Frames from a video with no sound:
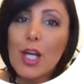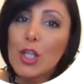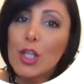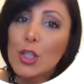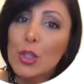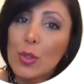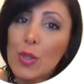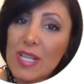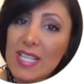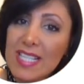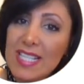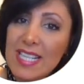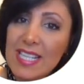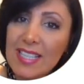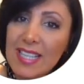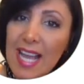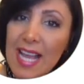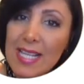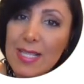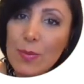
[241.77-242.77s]
To insert
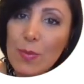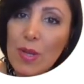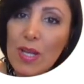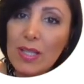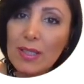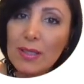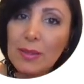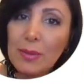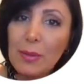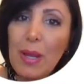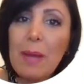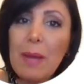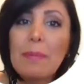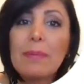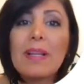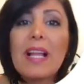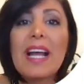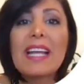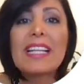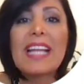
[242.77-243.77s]
as well, we
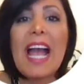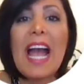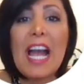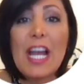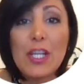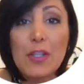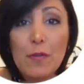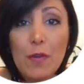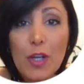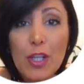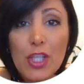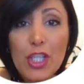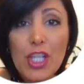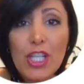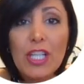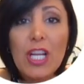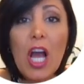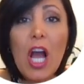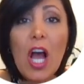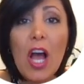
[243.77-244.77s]
apply the hash
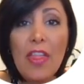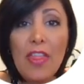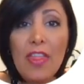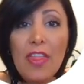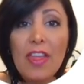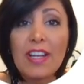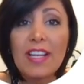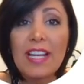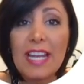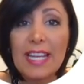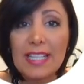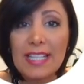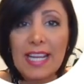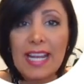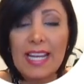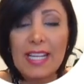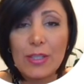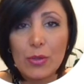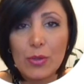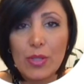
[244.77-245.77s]
function on the data
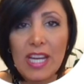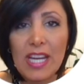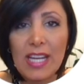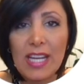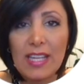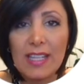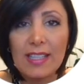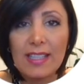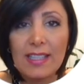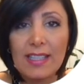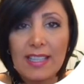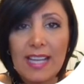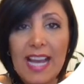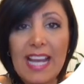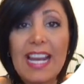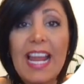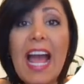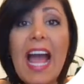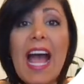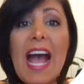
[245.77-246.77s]
entry
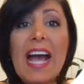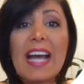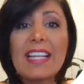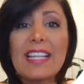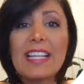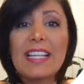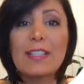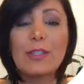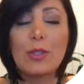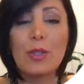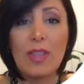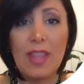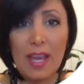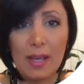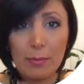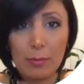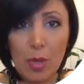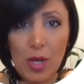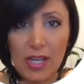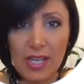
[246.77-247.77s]
and add it to
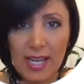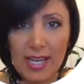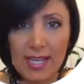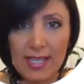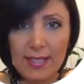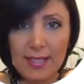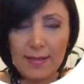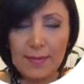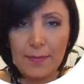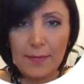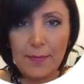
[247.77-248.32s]
that bucket.